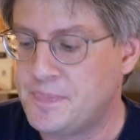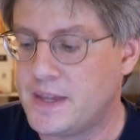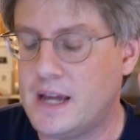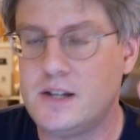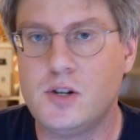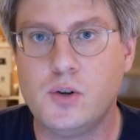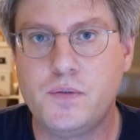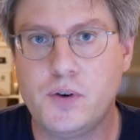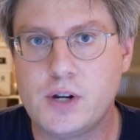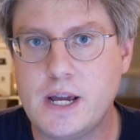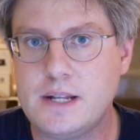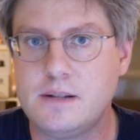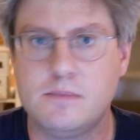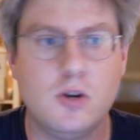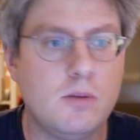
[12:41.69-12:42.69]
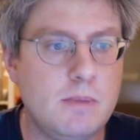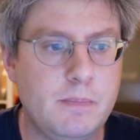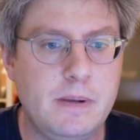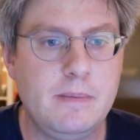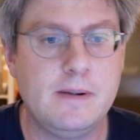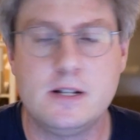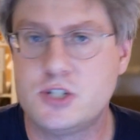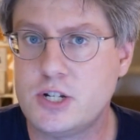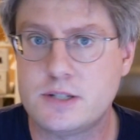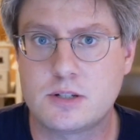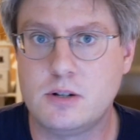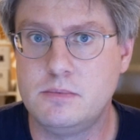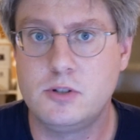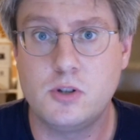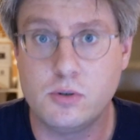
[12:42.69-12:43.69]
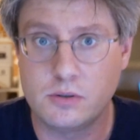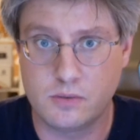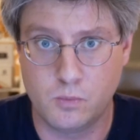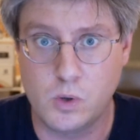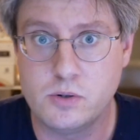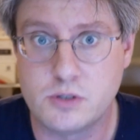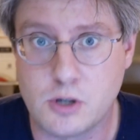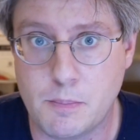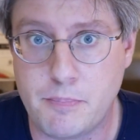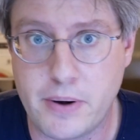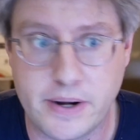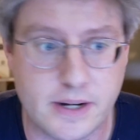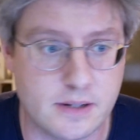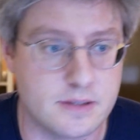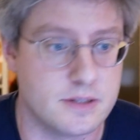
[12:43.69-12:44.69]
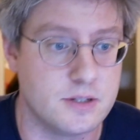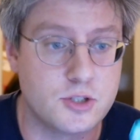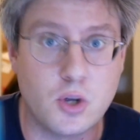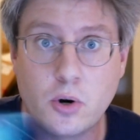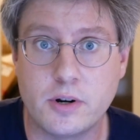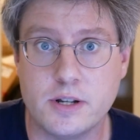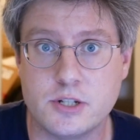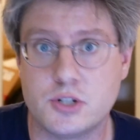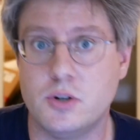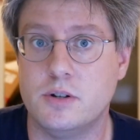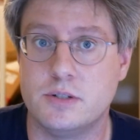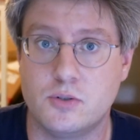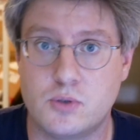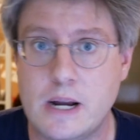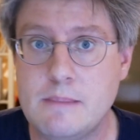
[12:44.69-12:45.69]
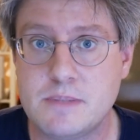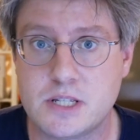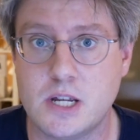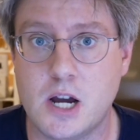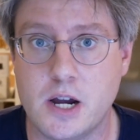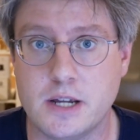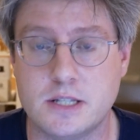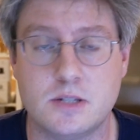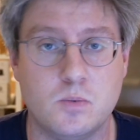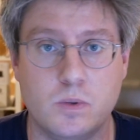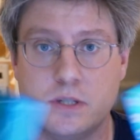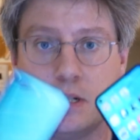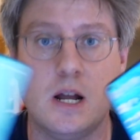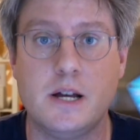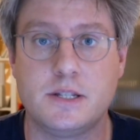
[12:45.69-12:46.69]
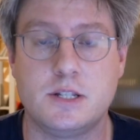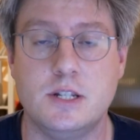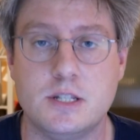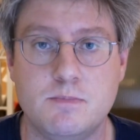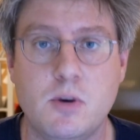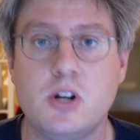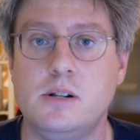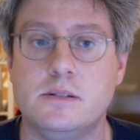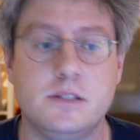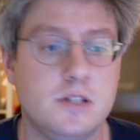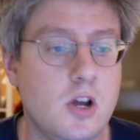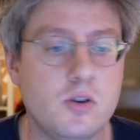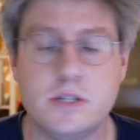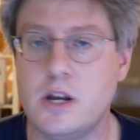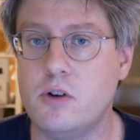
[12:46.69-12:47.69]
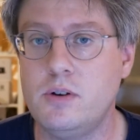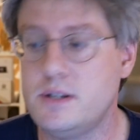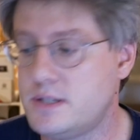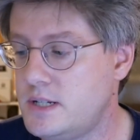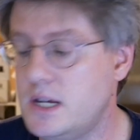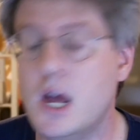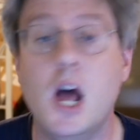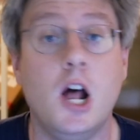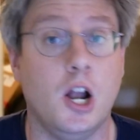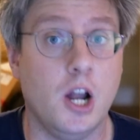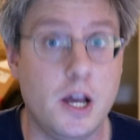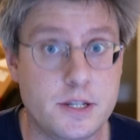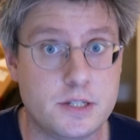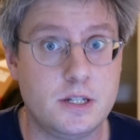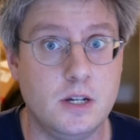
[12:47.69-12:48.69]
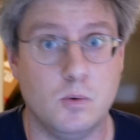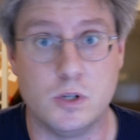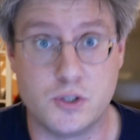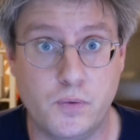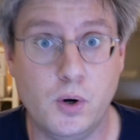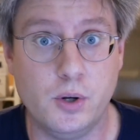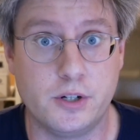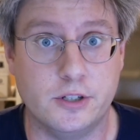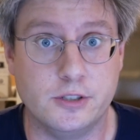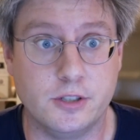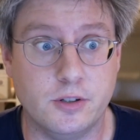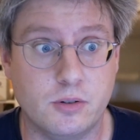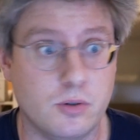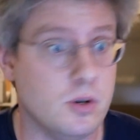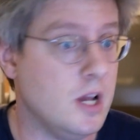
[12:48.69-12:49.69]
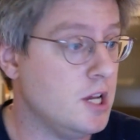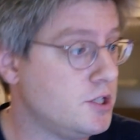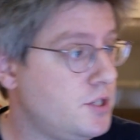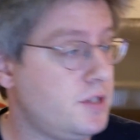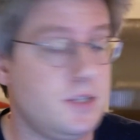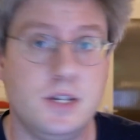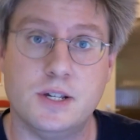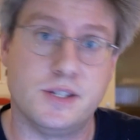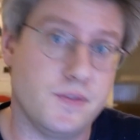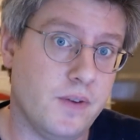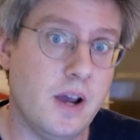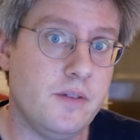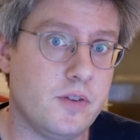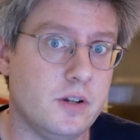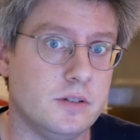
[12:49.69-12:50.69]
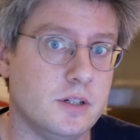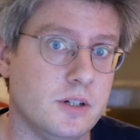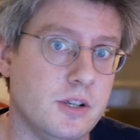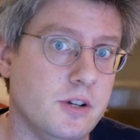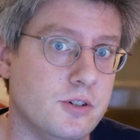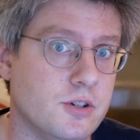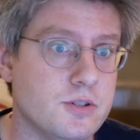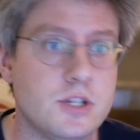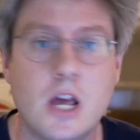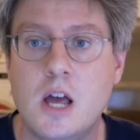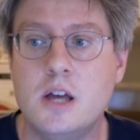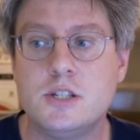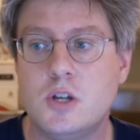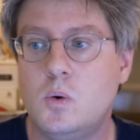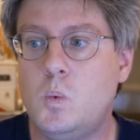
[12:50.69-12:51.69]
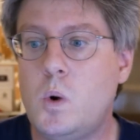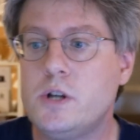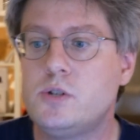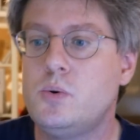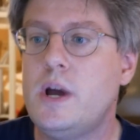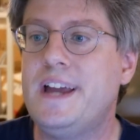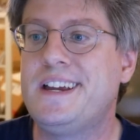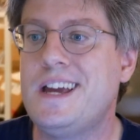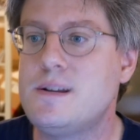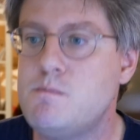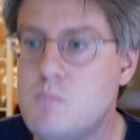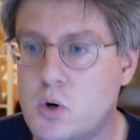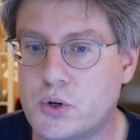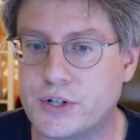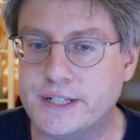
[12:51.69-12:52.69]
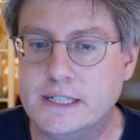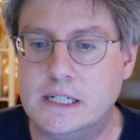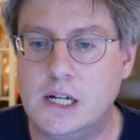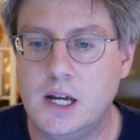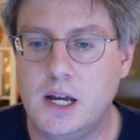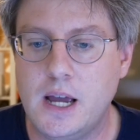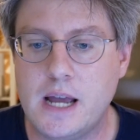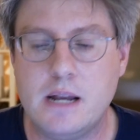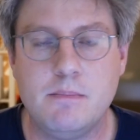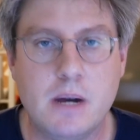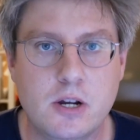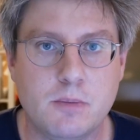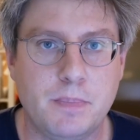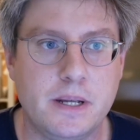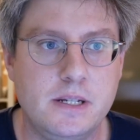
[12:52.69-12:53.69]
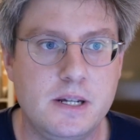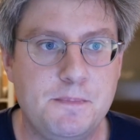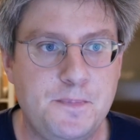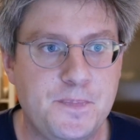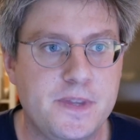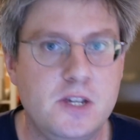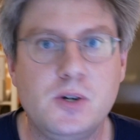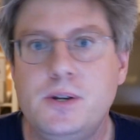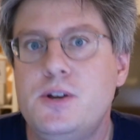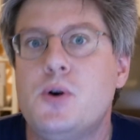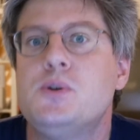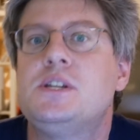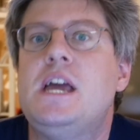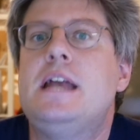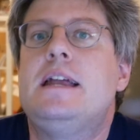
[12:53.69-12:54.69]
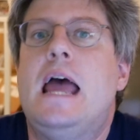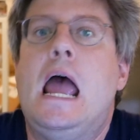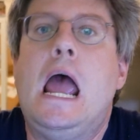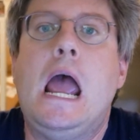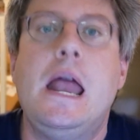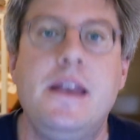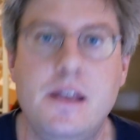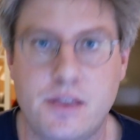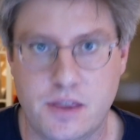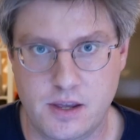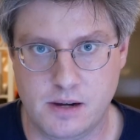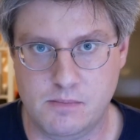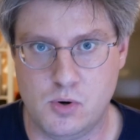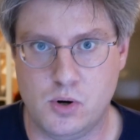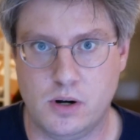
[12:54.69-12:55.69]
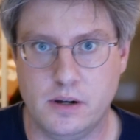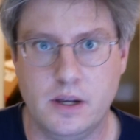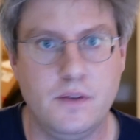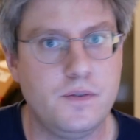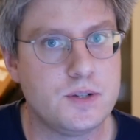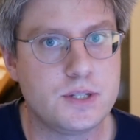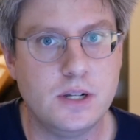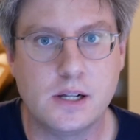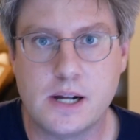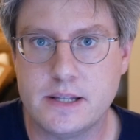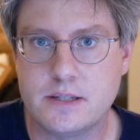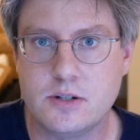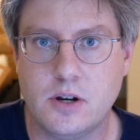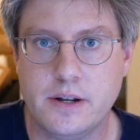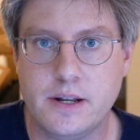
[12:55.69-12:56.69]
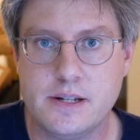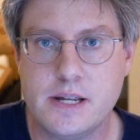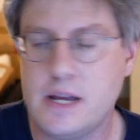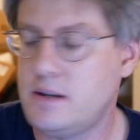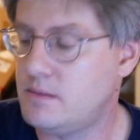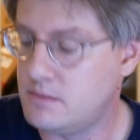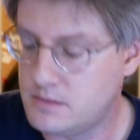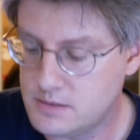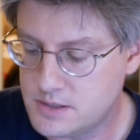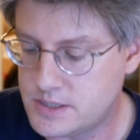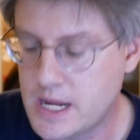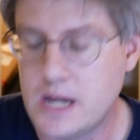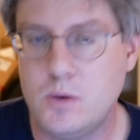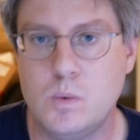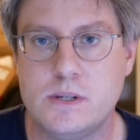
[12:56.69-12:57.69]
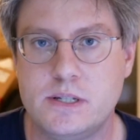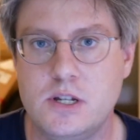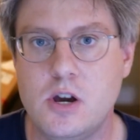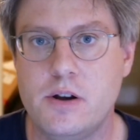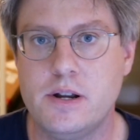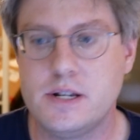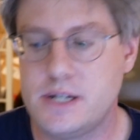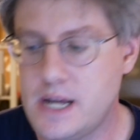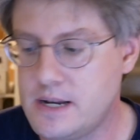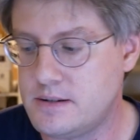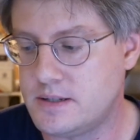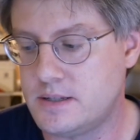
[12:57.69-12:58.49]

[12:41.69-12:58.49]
And don't forget it, normal people are just won't compare the storage or the RAM size with last year's models. No, they only see last year was 400 euro, this year is 500 euros. So what do I get more? And in my opinion, you don't get anything more. If you still got the Honor 10, stay with the Honor 10.